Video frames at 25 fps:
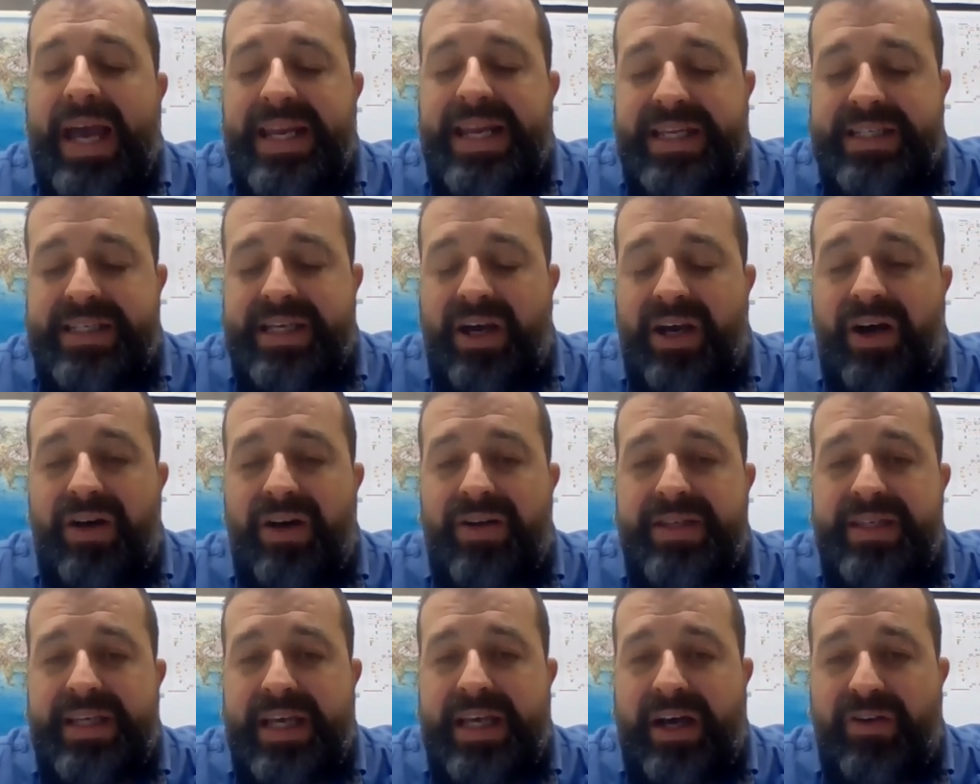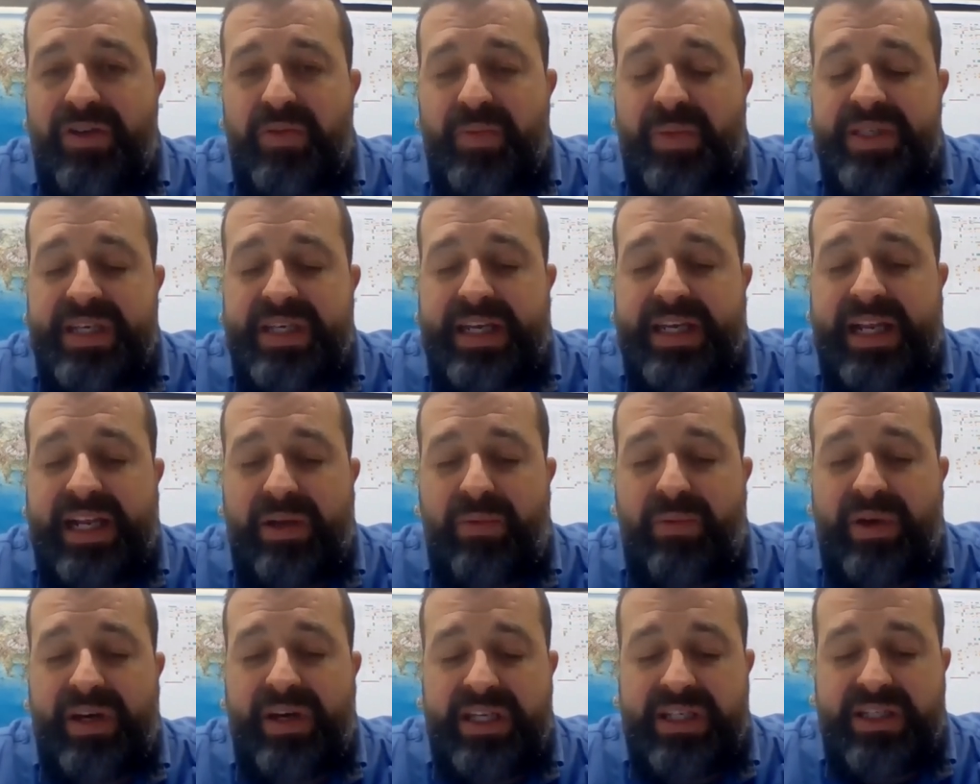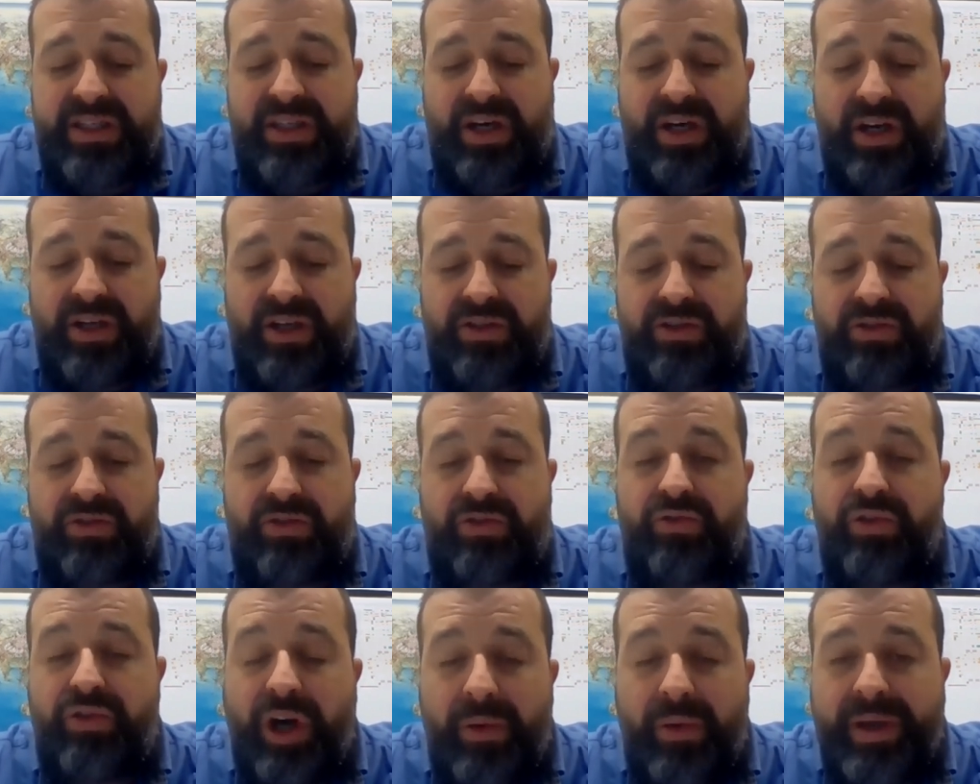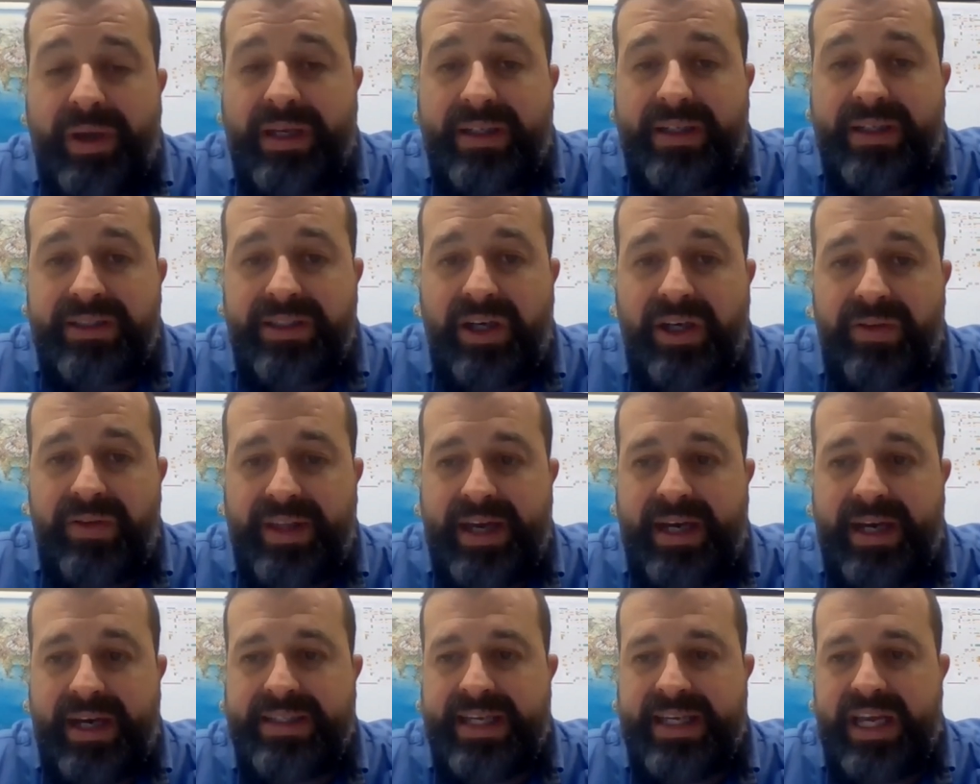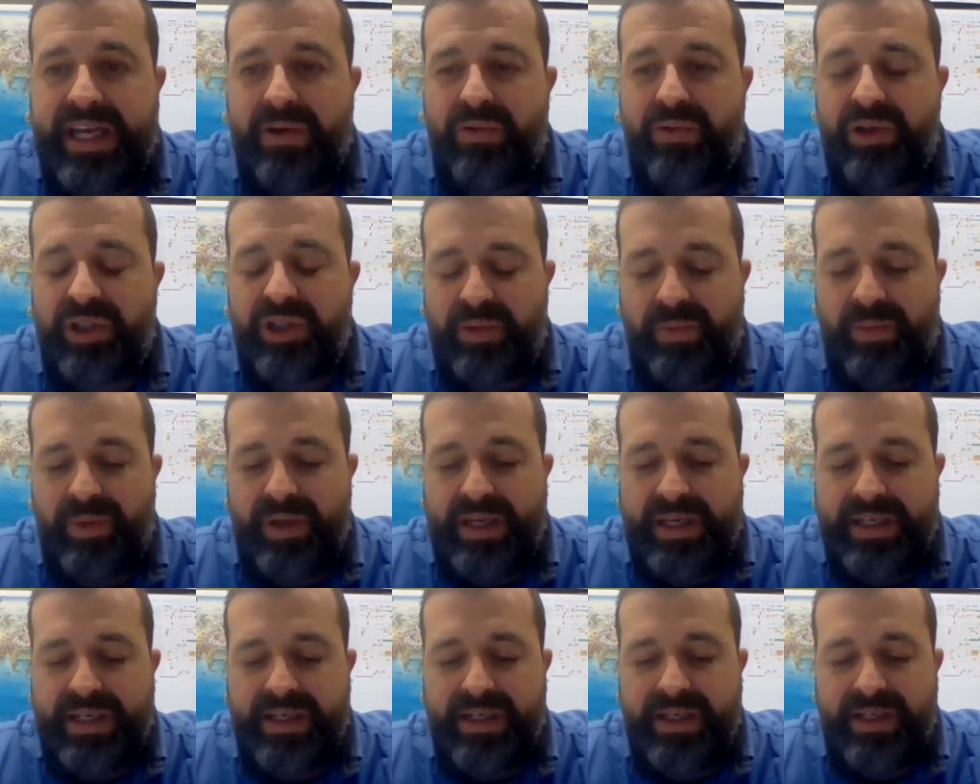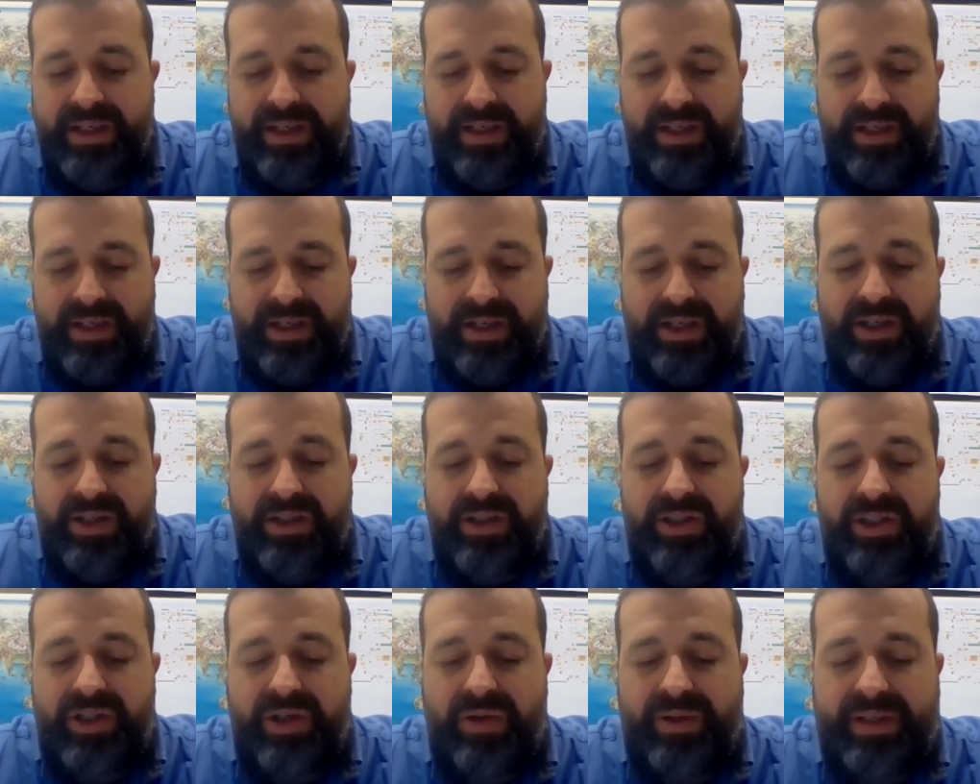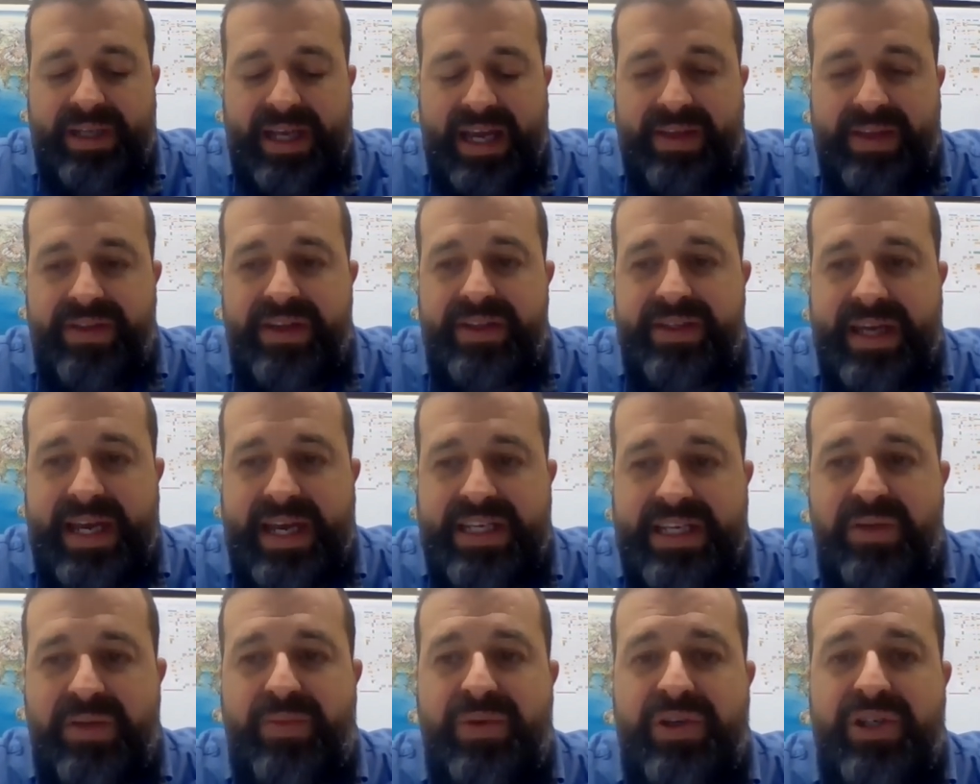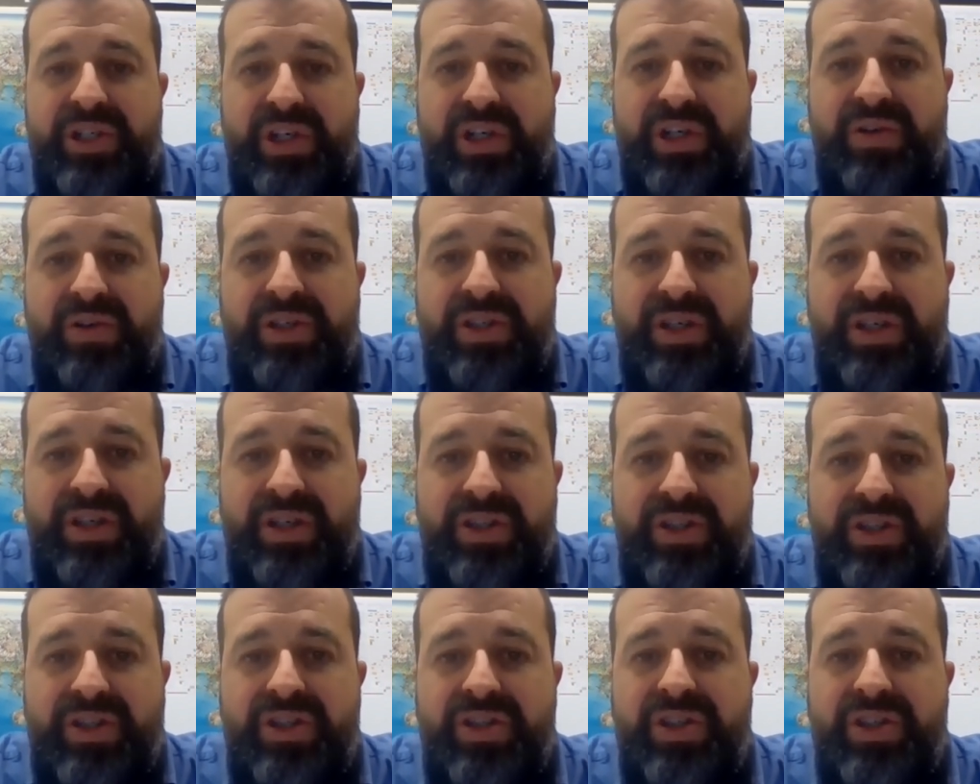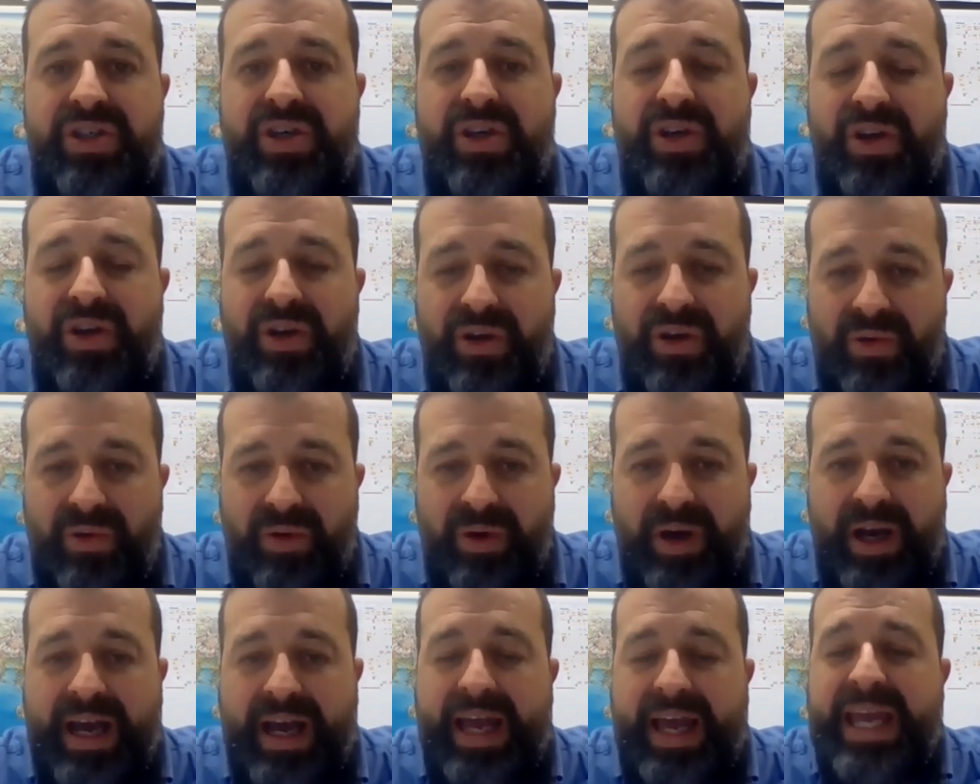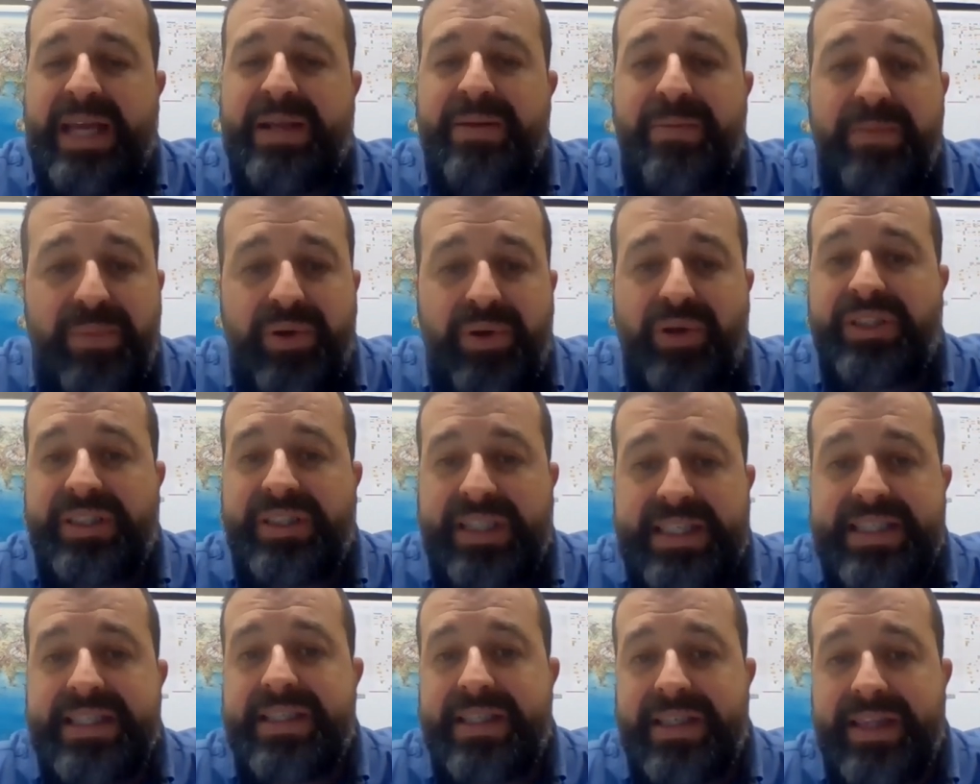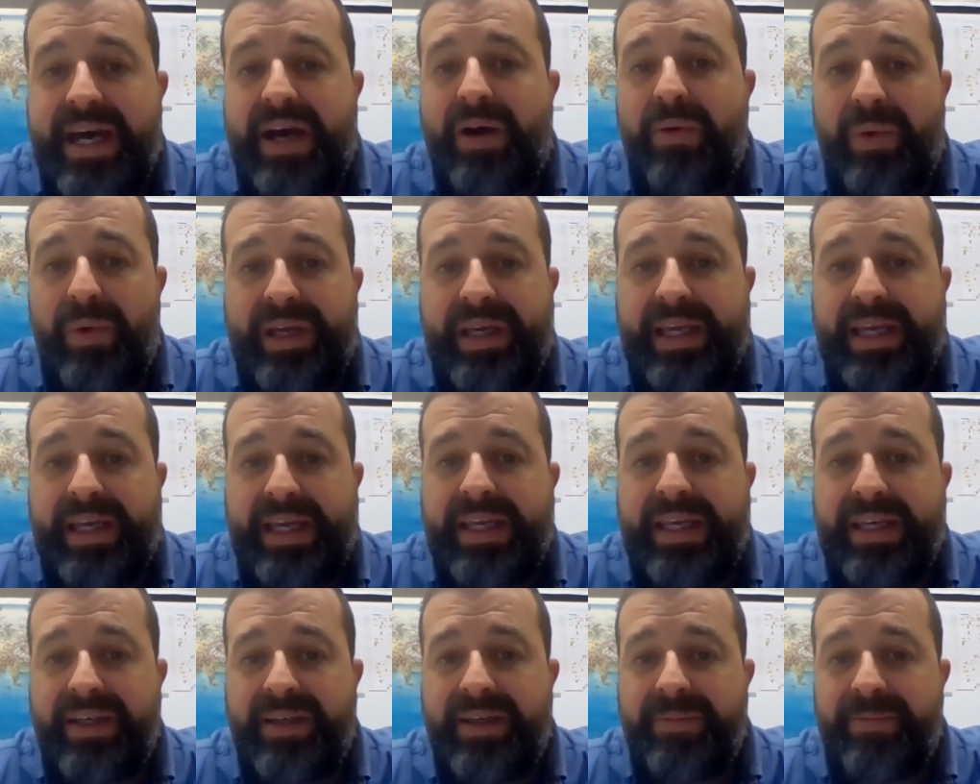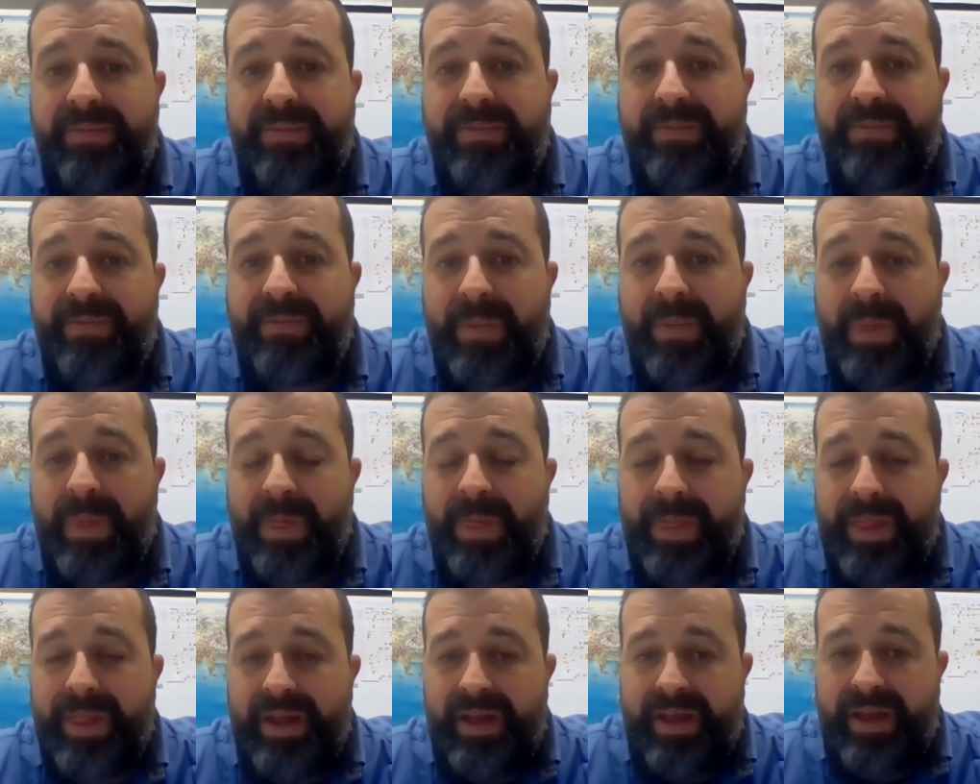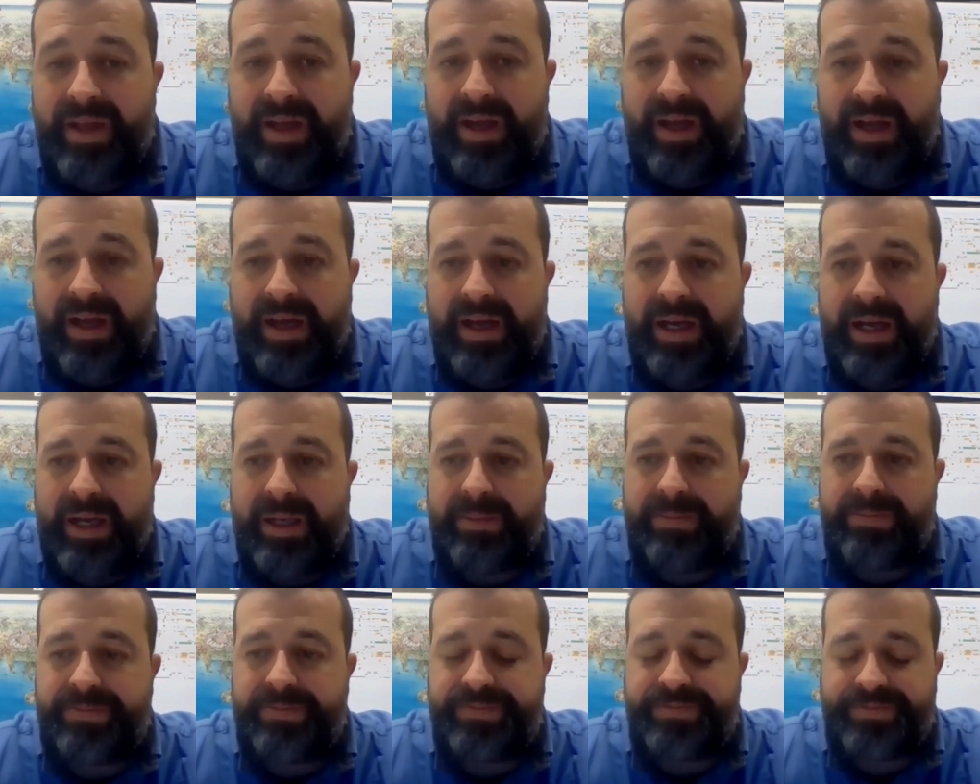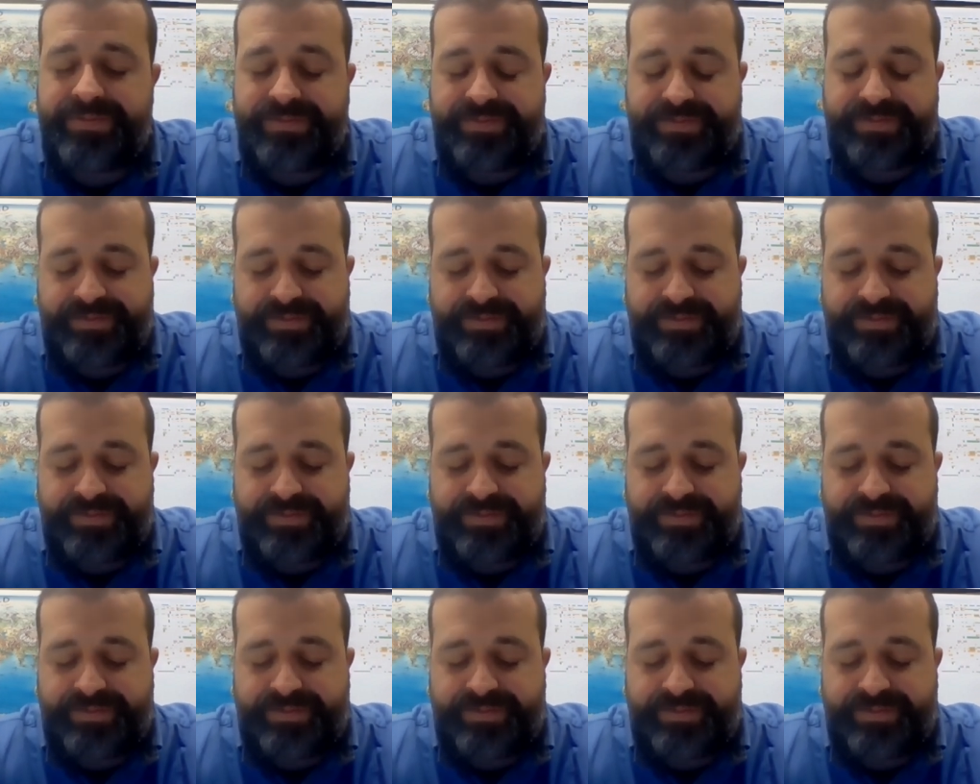edit it ourselves, particularly when it starts growing. So the idea would be to get the data producers to input into that wiki. And